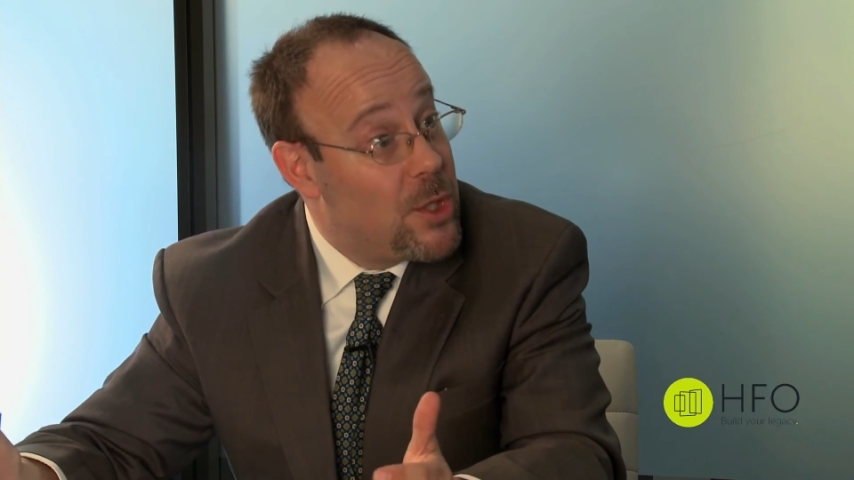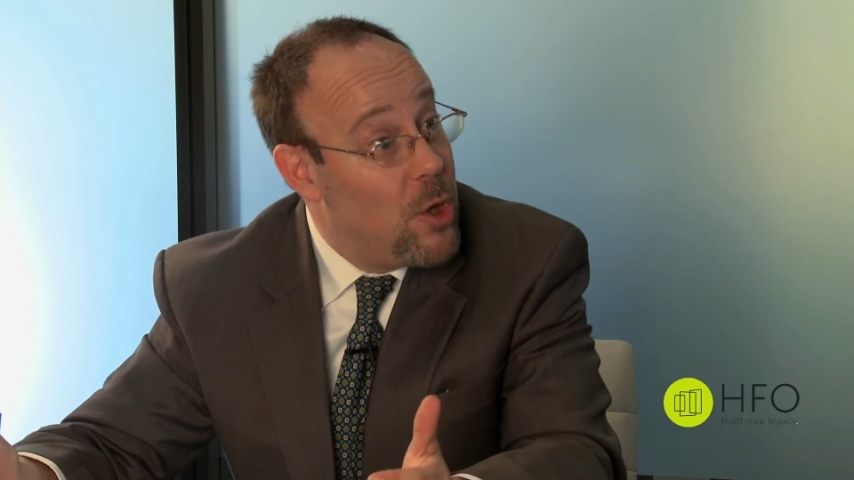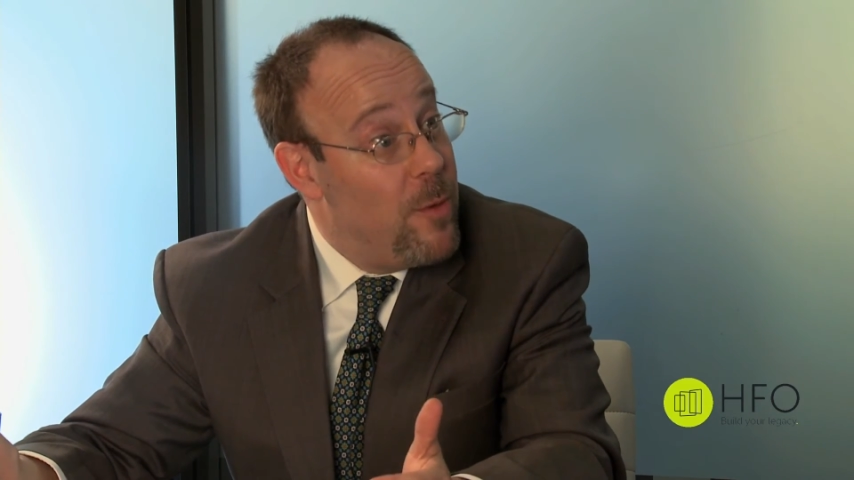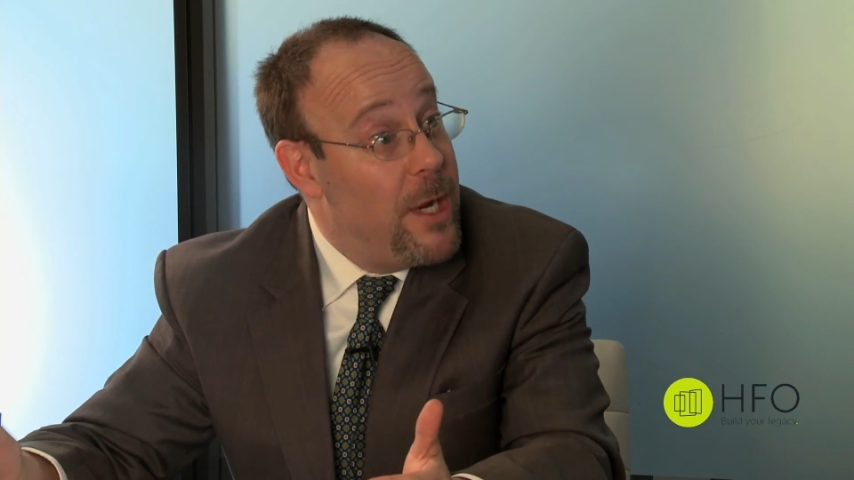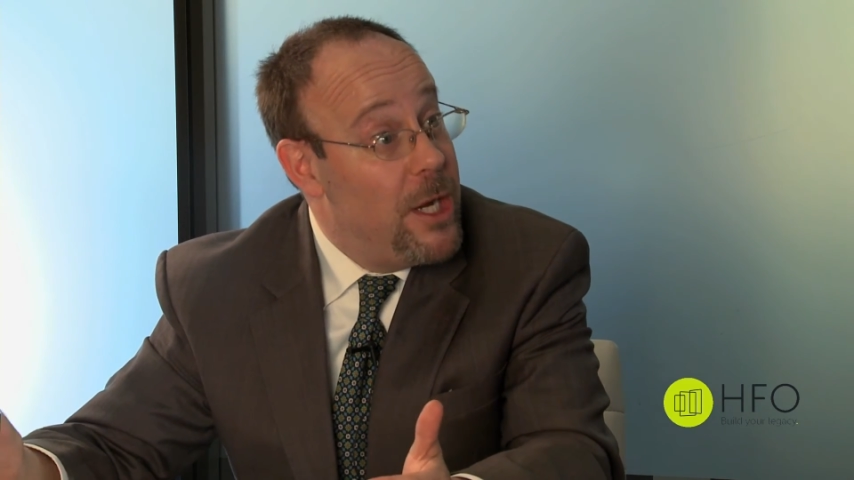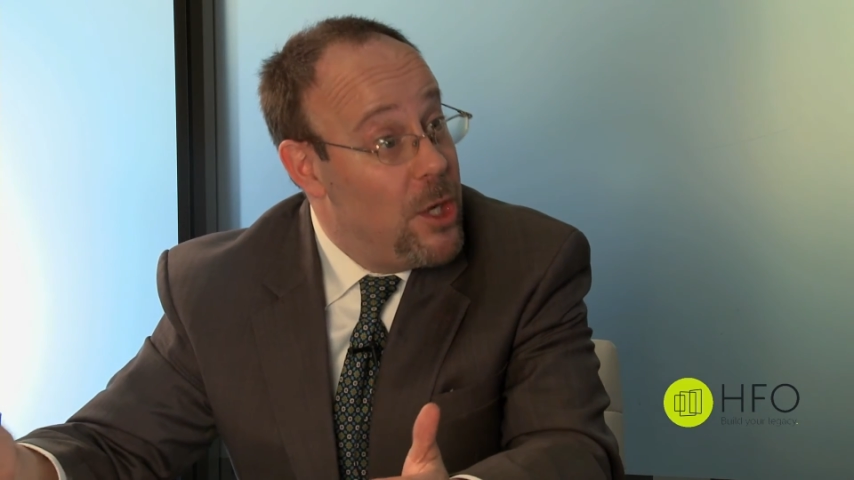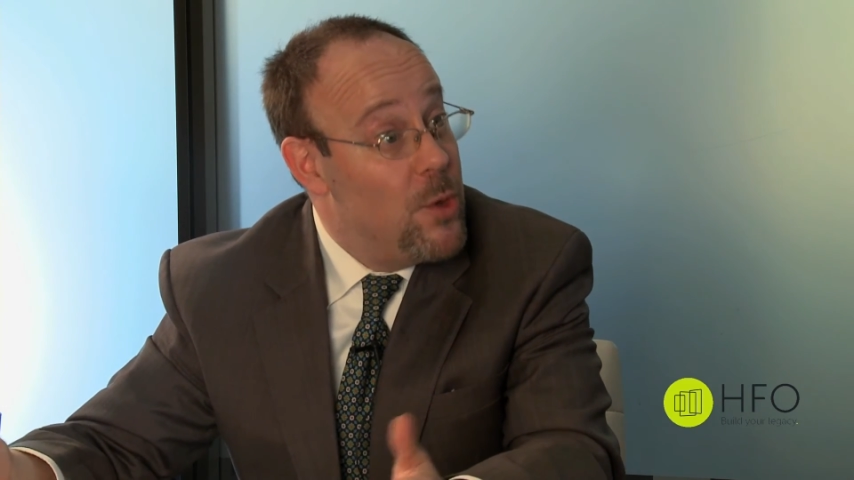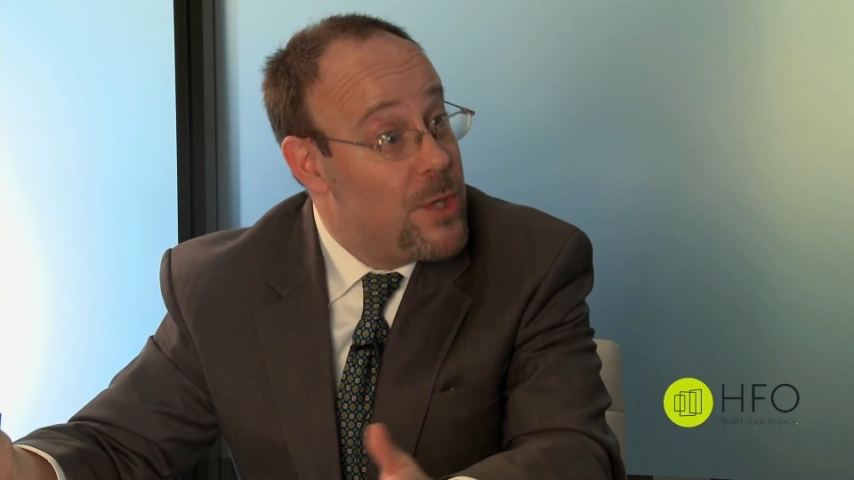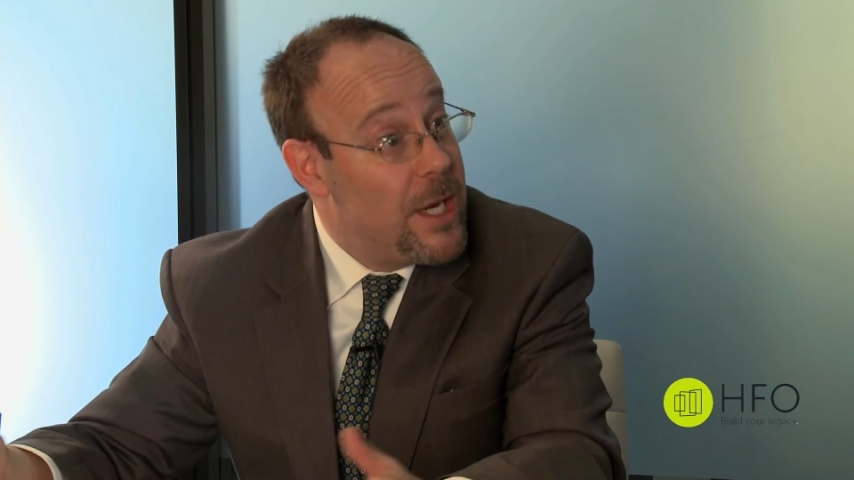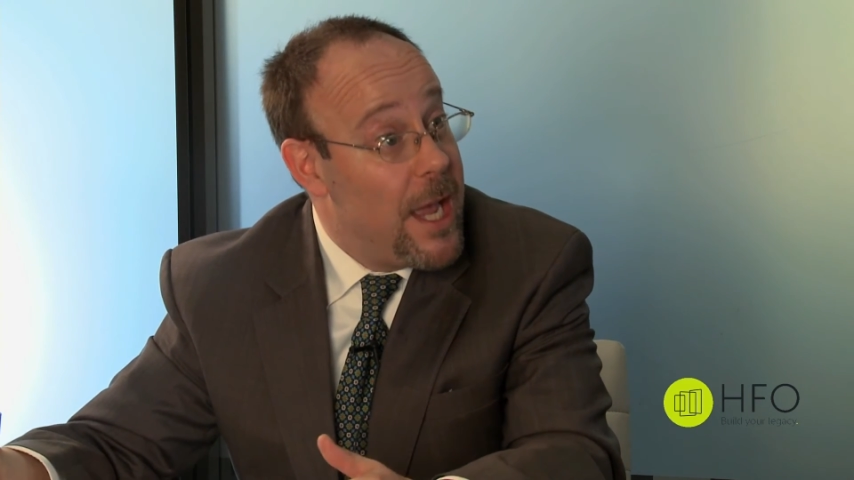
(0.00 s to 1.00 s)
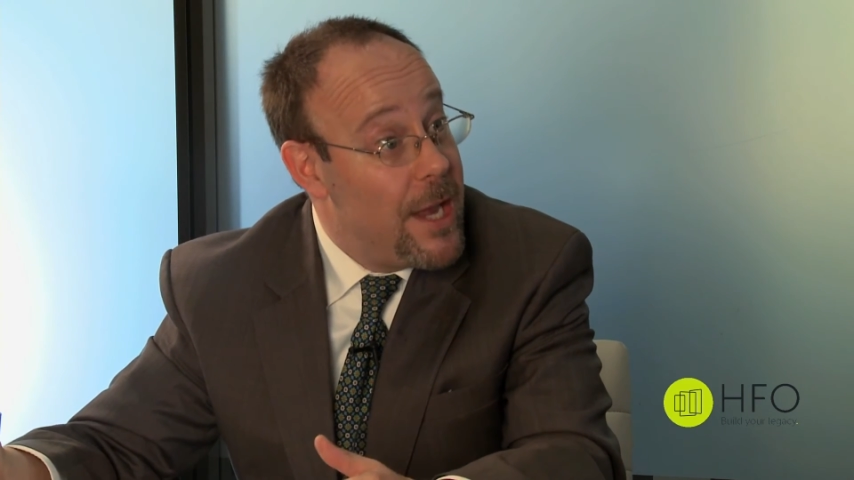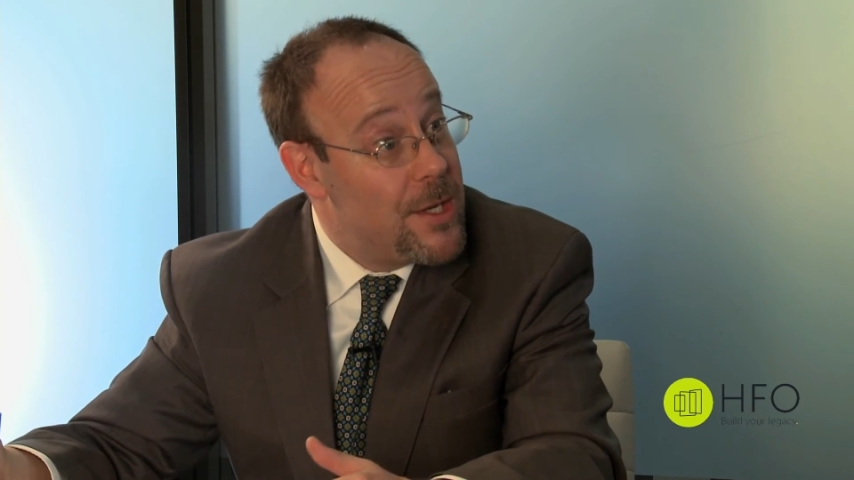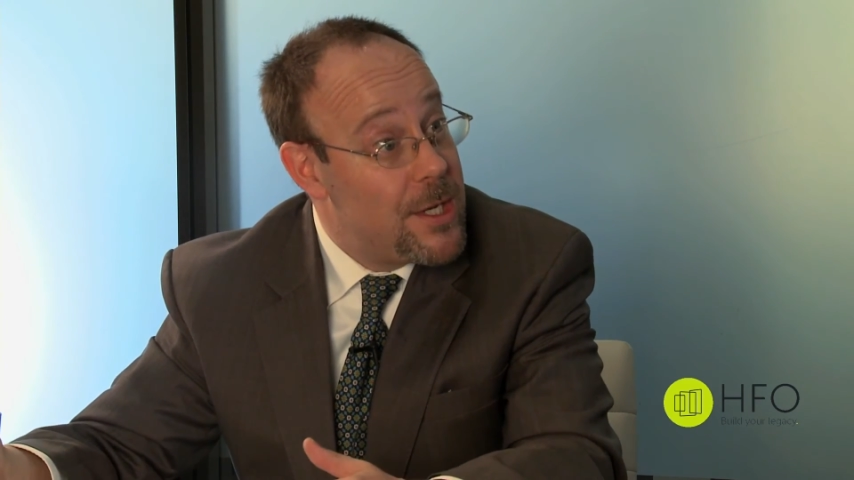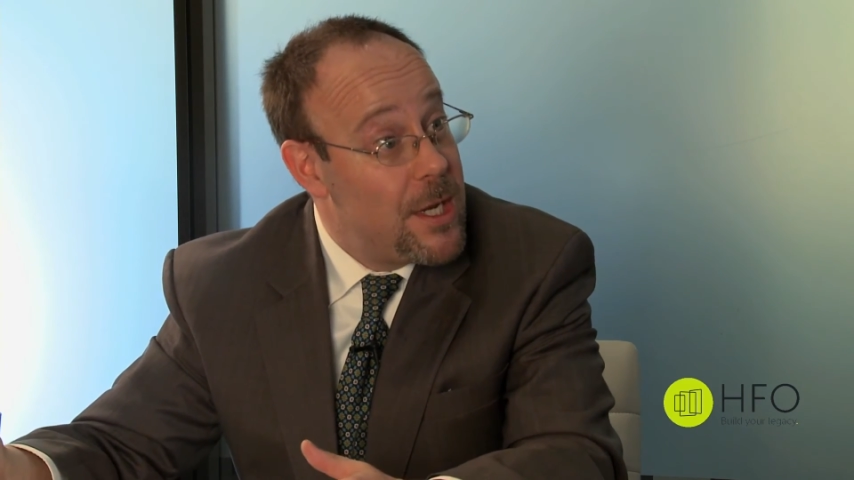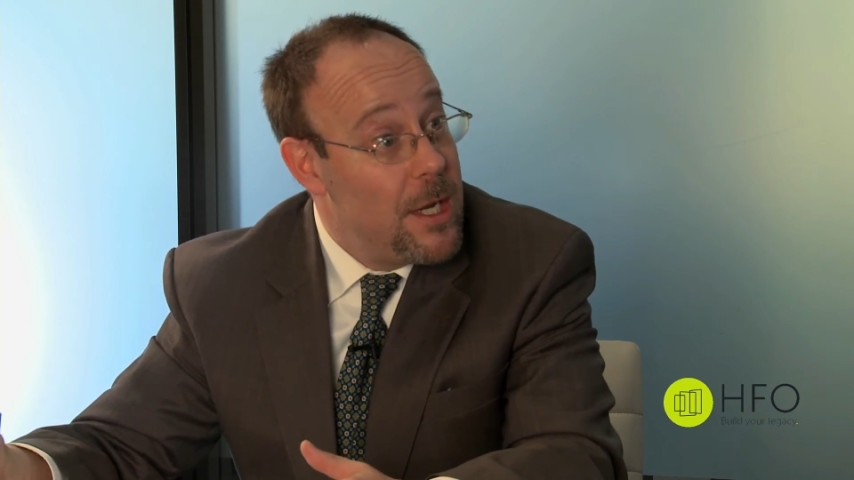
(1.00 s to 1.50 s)
could be used
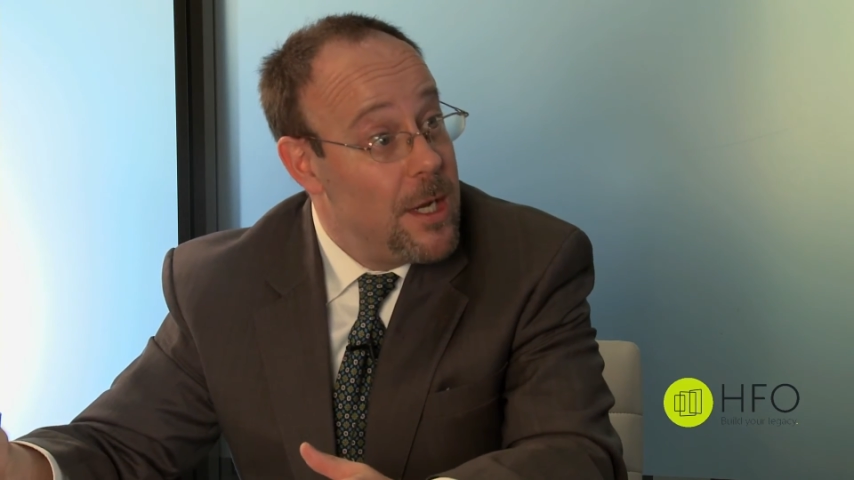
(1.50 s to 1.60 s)
against